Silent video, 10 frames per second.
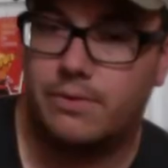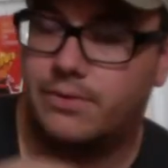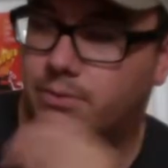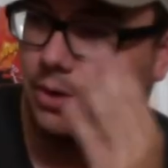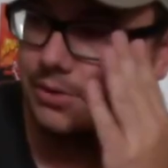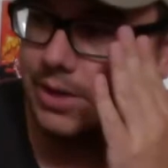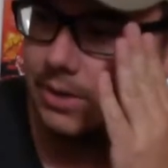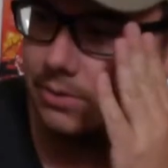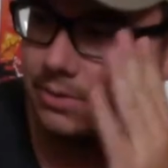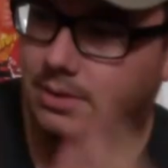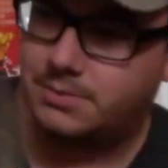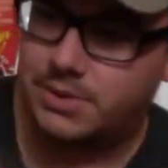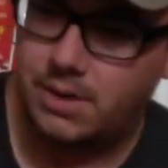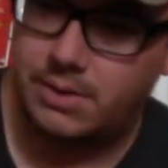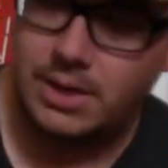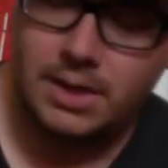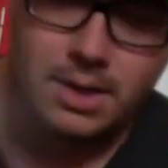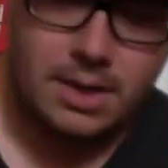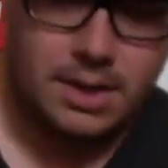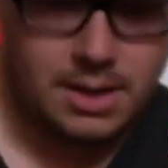Rodeo. Sorry.
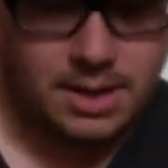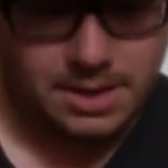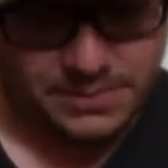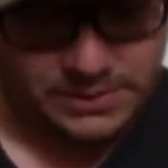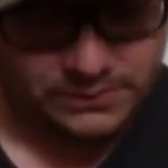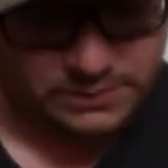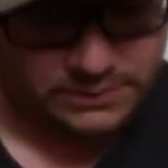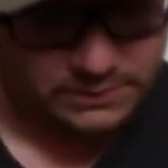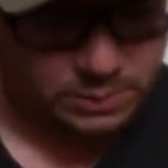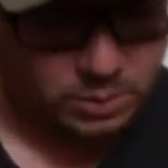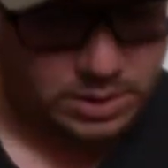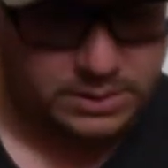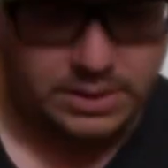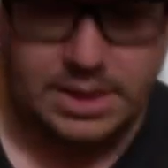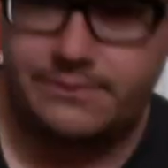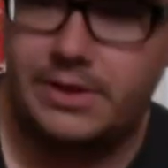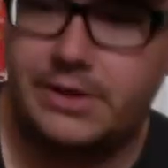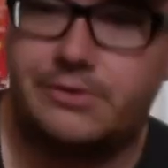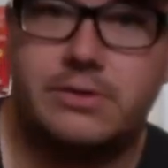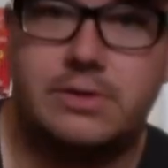This is the one that
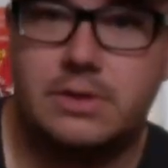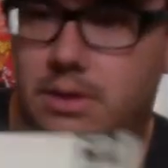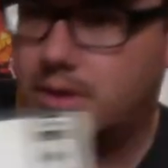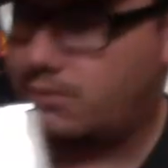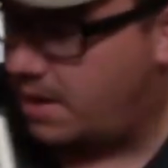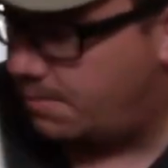features Grant